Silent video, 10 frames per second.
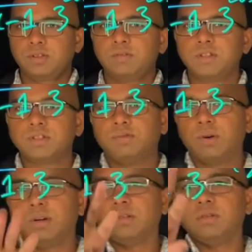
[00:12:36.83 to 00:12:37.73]
First of
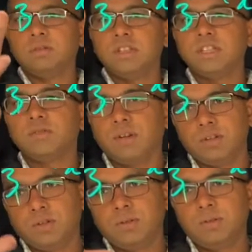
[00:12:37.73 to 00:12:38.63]
all, this
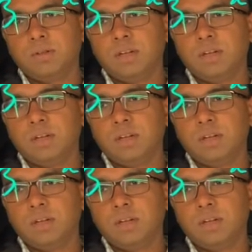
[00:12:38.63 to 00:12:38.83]
function,